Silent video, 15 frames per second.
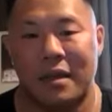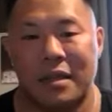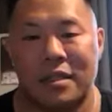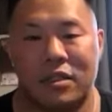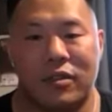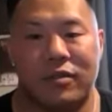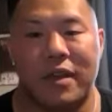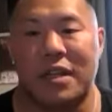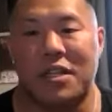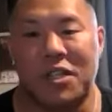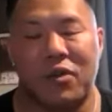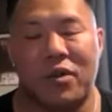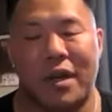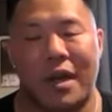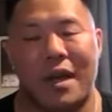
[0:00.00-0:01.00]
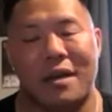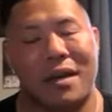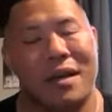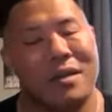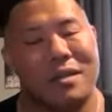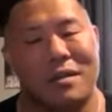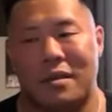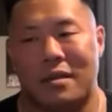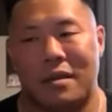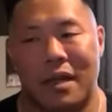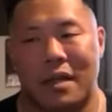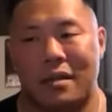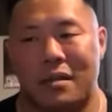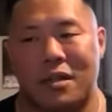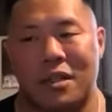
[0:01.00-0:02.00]
So if that show would have got canceled,
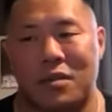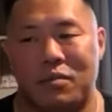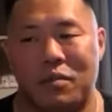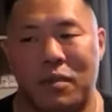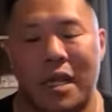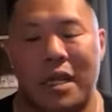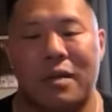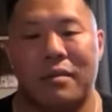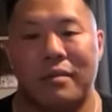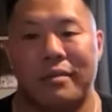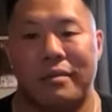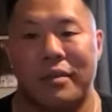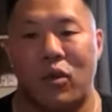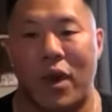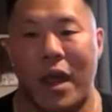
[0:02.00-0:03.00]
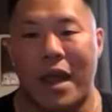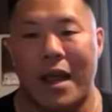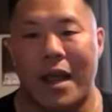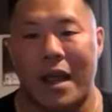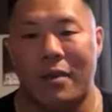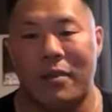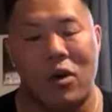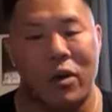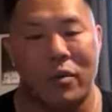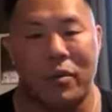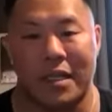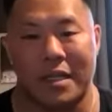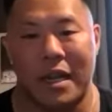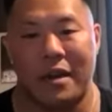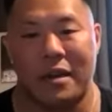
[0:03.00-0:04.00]
like just me and the way I am, I would have
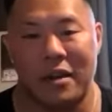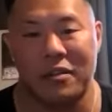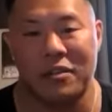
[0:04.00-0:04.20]
picked out another